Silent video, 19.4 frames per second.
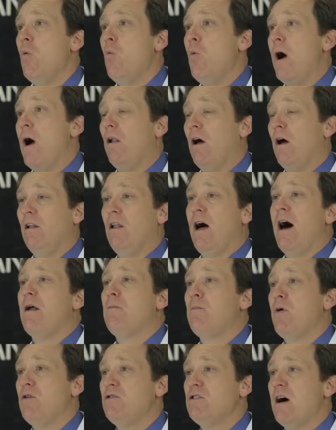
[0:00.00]
Well, a lot
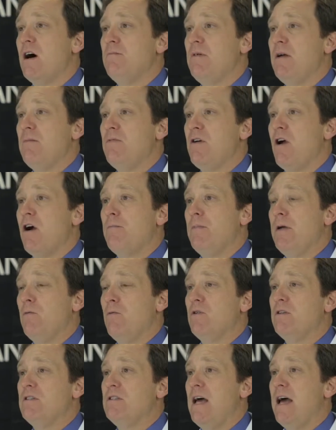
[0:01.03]
of proton beam therapy
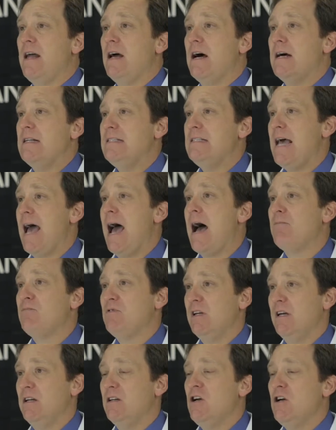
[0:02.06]
was then
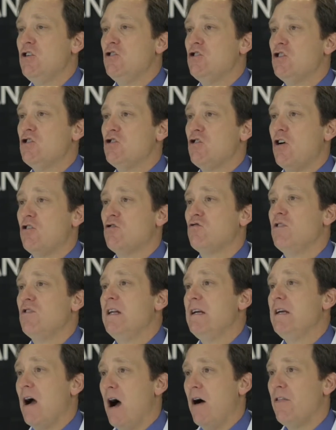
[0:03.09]
adapted to start
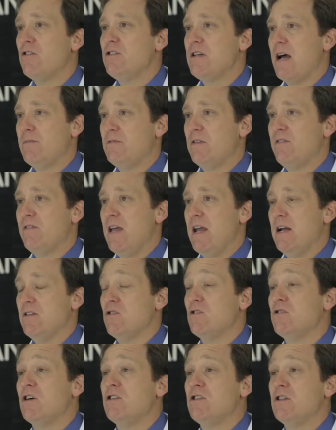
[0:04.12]
treating other types of
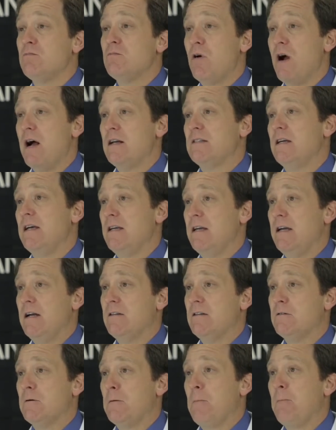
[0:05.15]
cancer, such as prostate
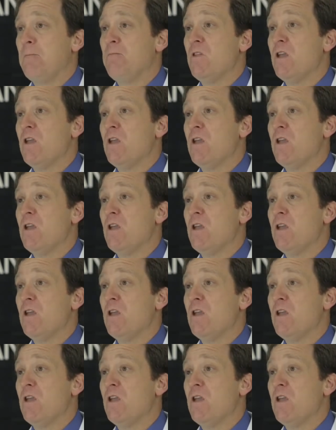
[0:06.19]
cancer.